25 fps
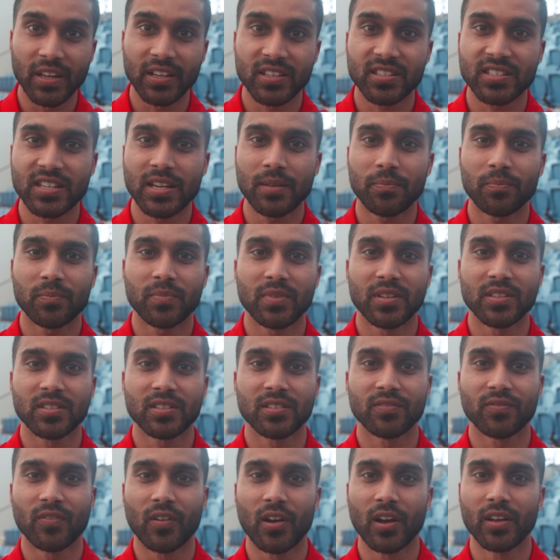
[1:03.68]
Next step is
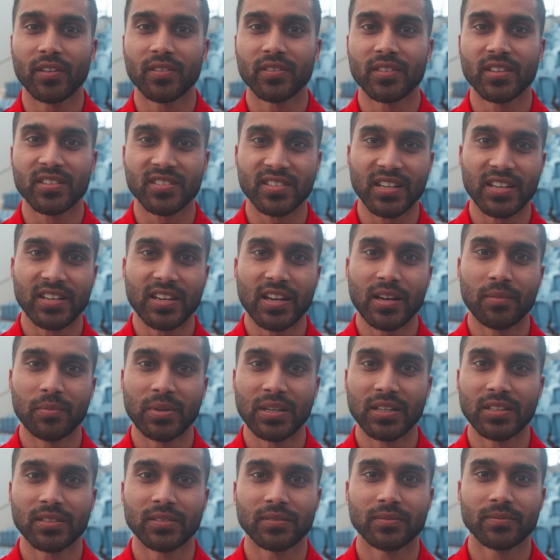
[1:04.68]
to find the seat
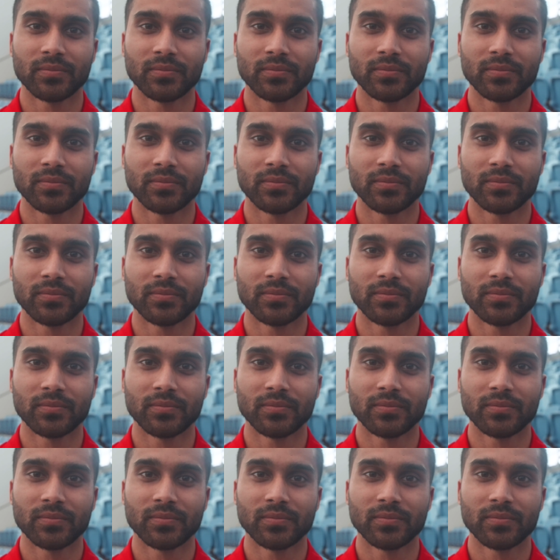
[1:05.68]
number.